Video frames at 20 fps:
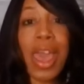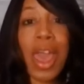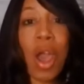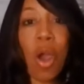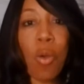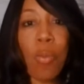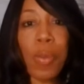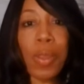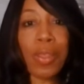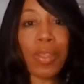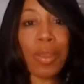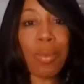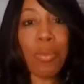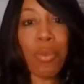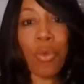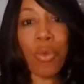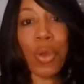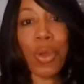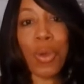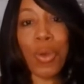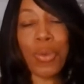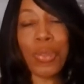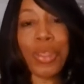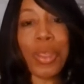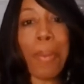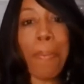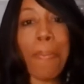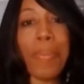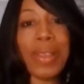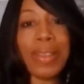helping them grow
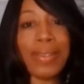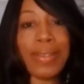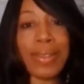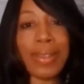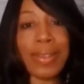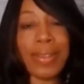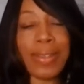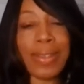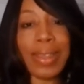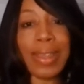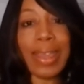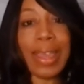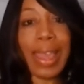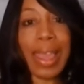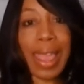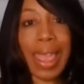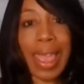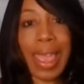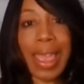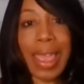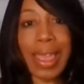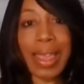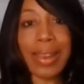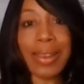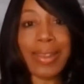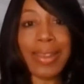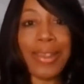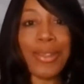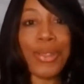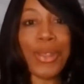their business
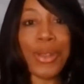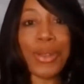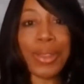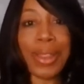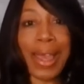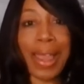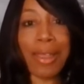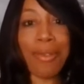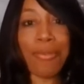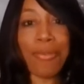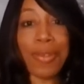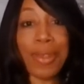and their life.